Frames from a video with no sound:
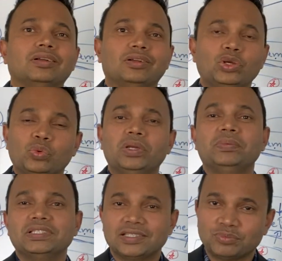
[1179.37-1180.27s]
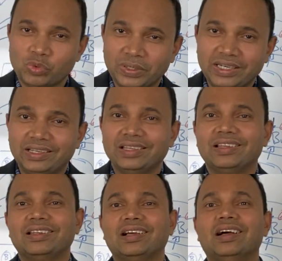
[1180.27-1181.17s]
global business mobility
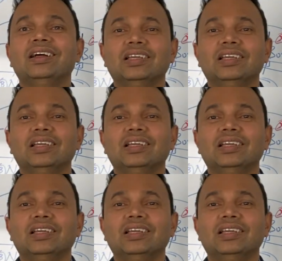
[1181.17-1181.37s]
area,